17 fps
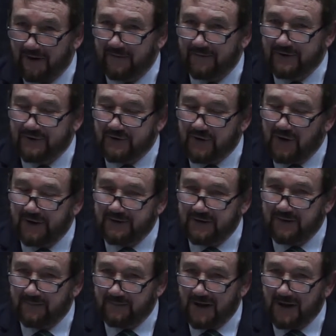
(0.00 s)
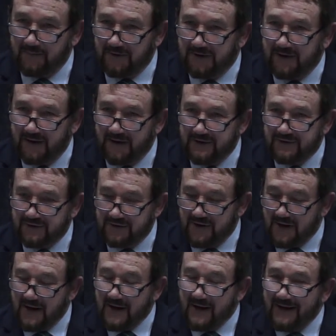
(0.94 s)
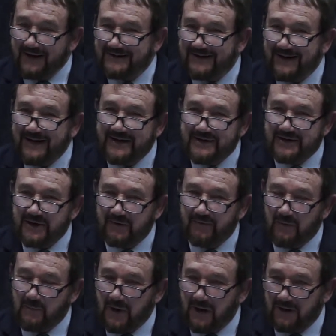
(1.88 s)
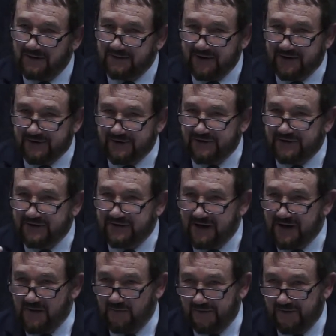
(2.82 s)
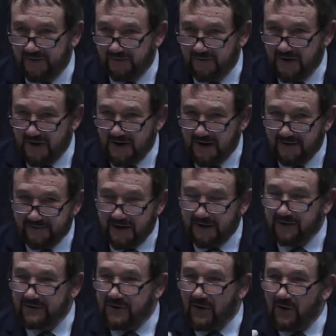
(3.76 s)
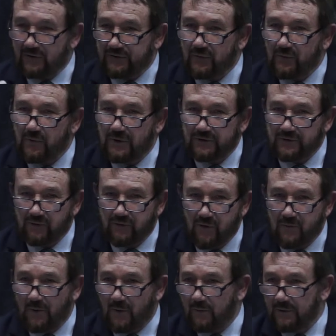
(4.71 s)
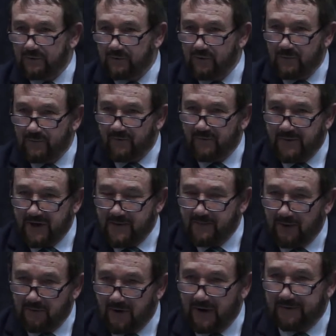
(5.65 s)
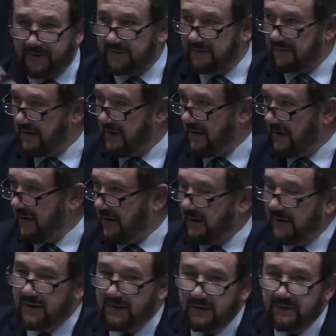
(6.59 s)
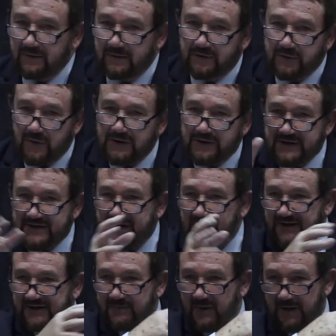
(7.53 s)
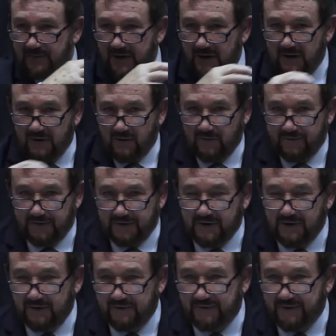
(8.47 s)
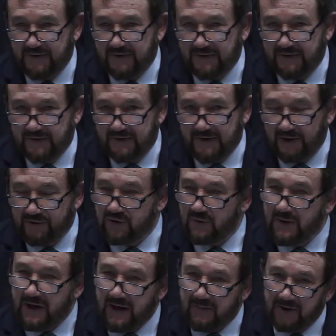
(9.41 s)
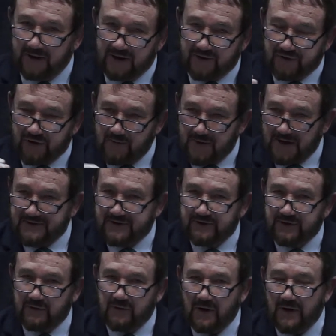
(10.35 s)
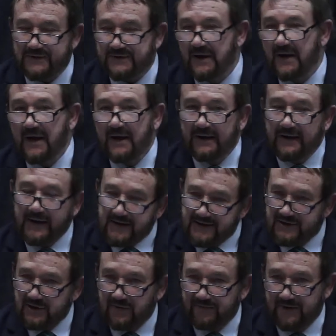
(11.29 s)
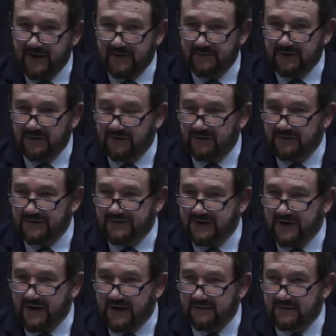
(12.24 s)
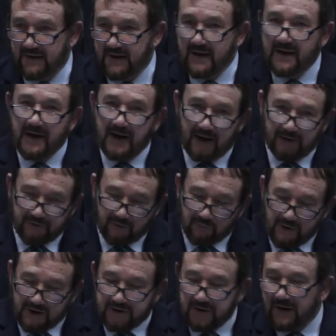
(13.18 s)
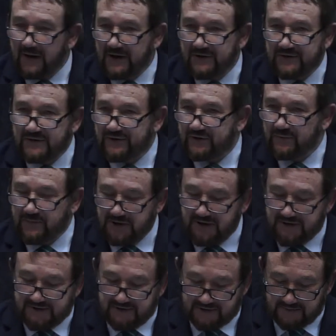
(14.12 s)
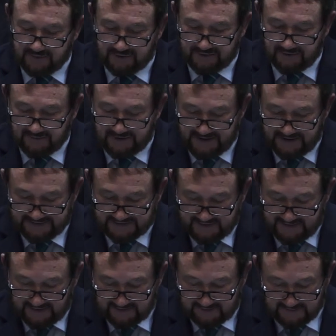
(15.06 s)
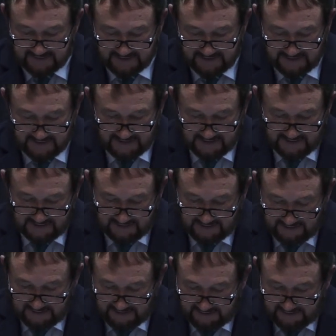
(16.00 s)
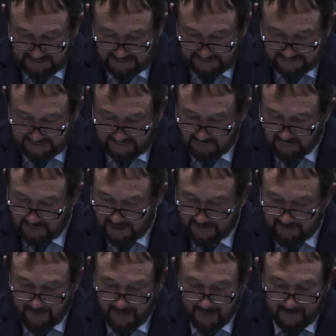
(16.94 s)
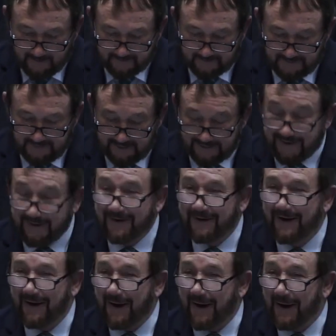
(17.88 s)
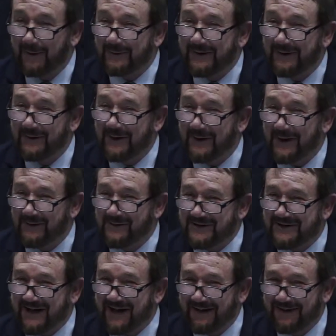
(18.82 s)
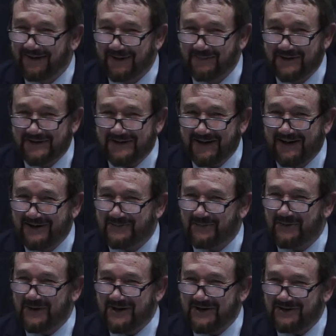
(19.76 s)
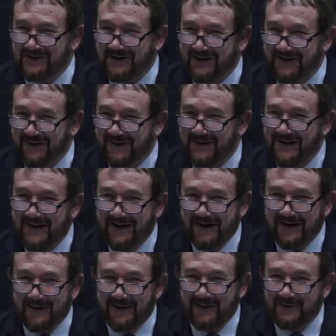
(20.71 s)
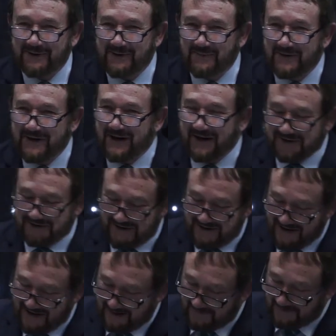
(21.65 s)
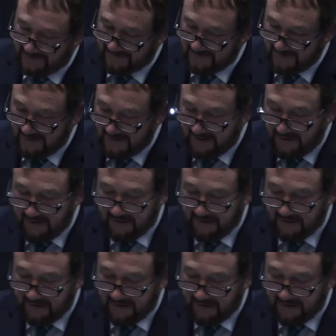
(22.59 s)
of a joint application, it's easier for politicians to deal with. They can talk to one group or one group of people rather than 26 maybe all over the country. And you'll be able to get your message across, easier for them to understand, and the regulations should be easy to put in place now. So, how can the Irish Kennel, besides preaching here, how can we actually help?